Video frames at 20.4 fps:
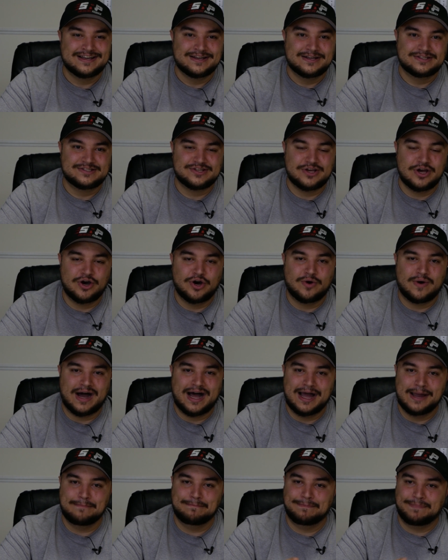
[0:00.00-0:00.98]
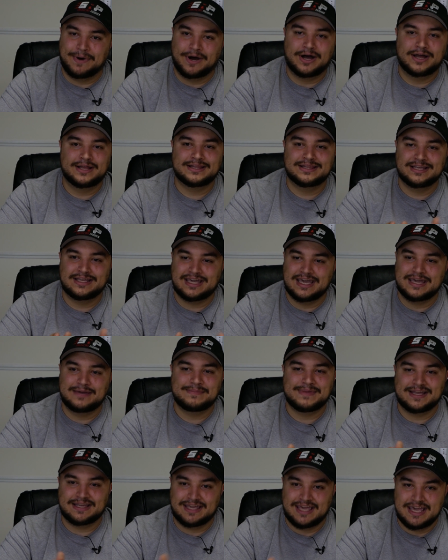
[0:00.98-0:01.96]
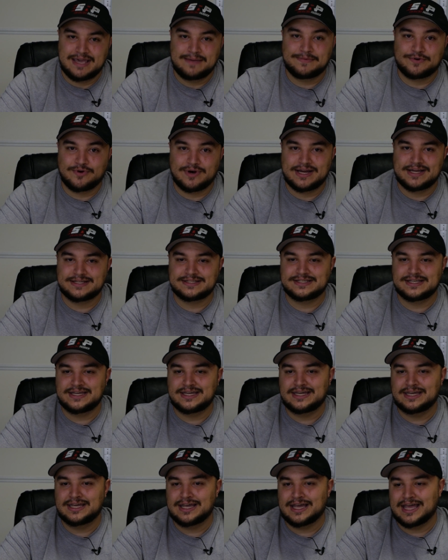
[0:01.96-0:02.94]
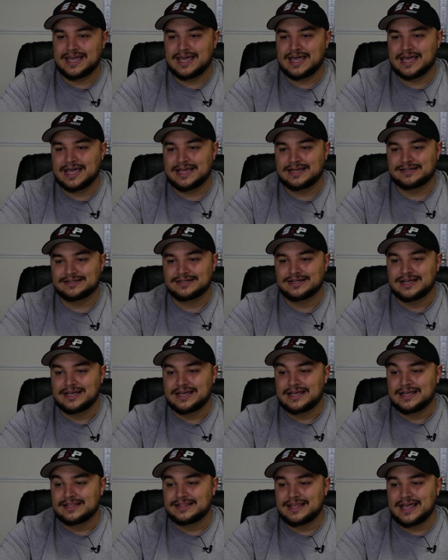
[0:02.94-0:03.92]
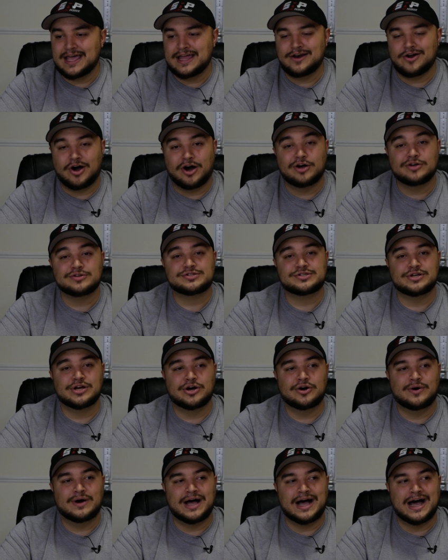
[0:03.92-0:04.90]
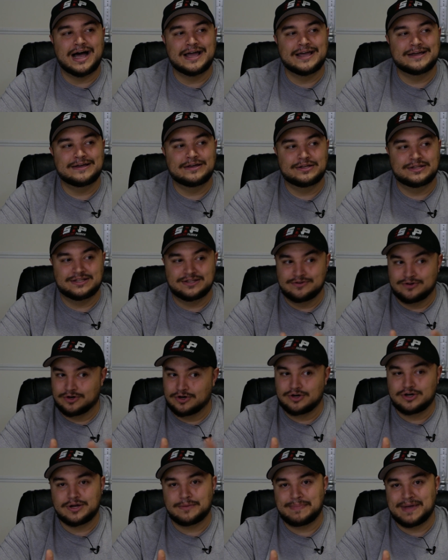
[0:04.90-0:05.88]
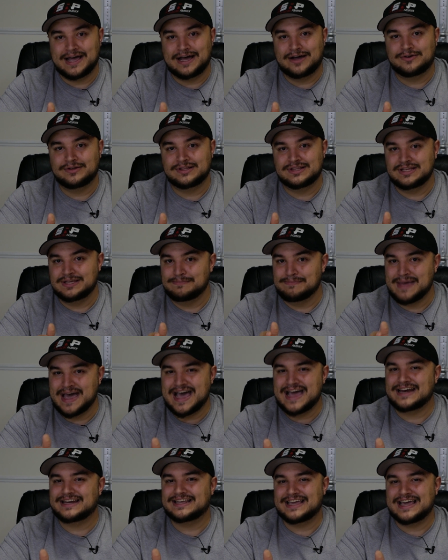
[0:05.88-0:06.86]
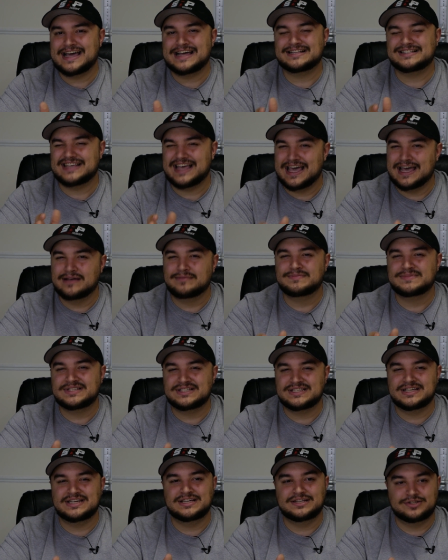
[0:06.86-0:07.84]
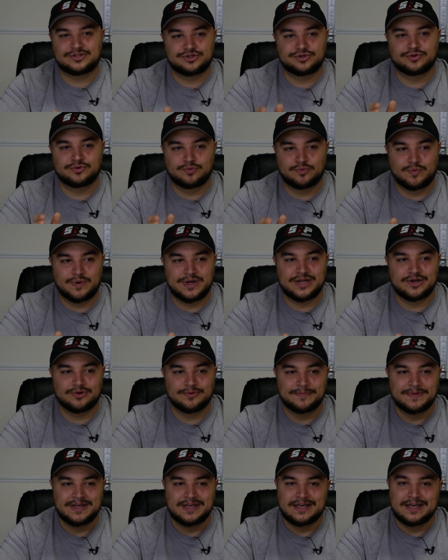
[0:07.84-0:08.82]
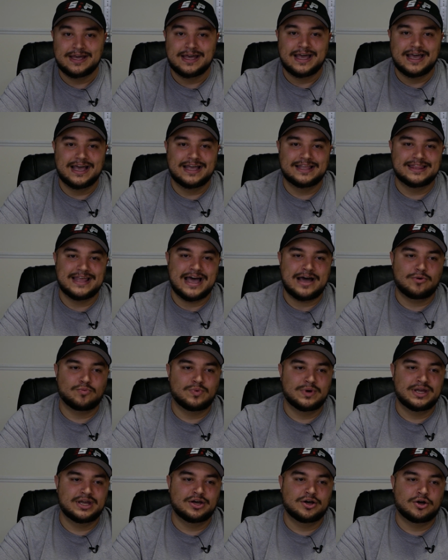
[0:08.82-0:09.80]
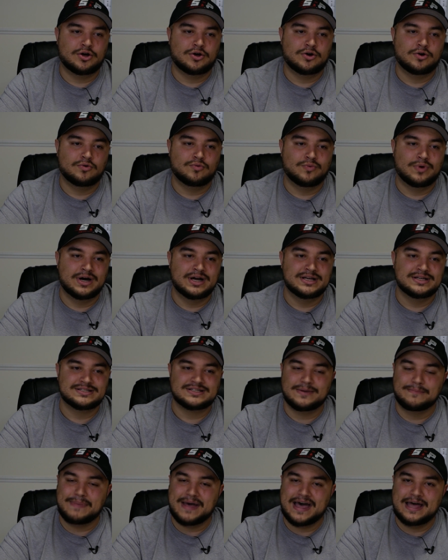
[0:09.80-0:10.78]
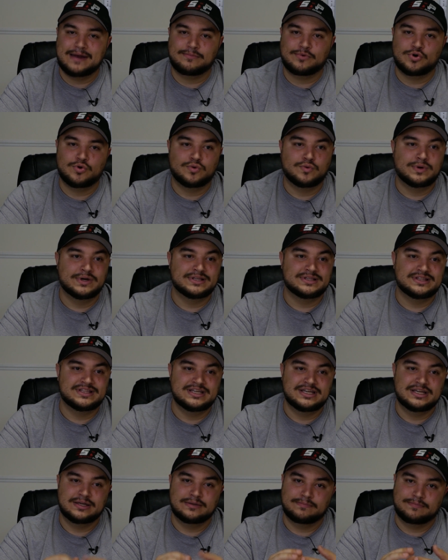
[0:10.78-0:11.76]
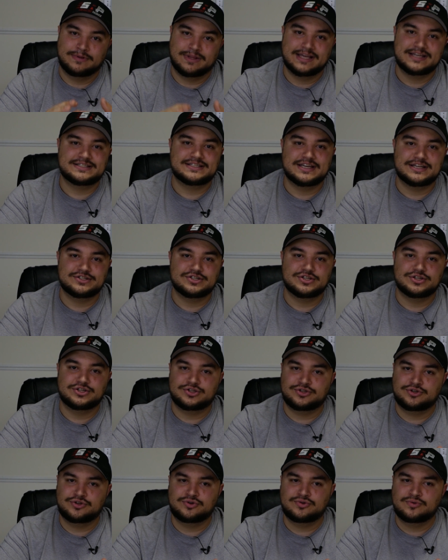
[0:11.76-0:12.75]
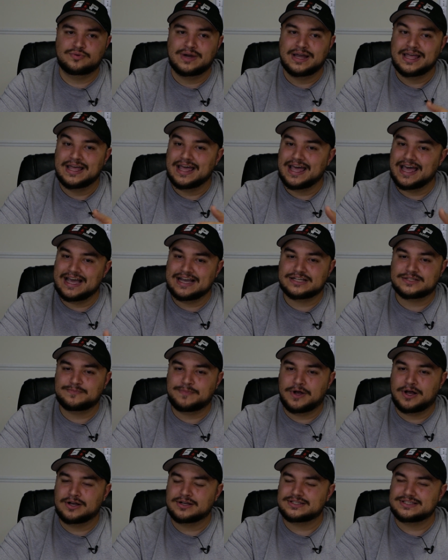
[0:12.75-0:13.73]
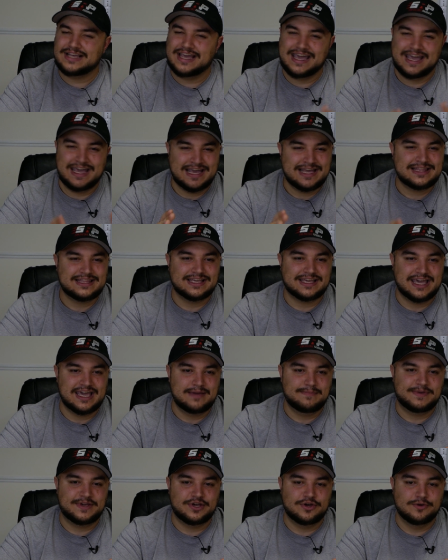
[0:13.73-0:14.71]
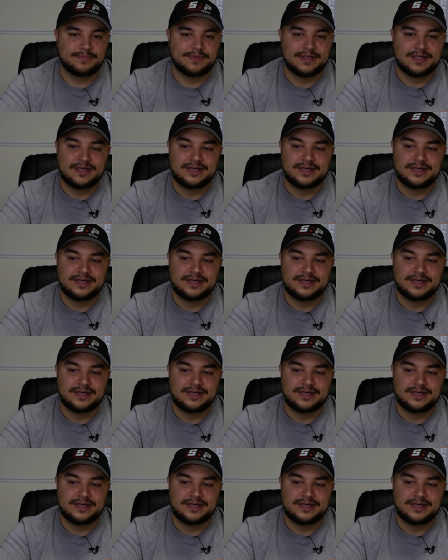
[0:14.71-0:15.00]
So I bought the game at Game Crazy, and then also I heard about the Mad Catz M C two wheel. And that wheel was compatible with the PlayStation two, Xbox, and the GameCube.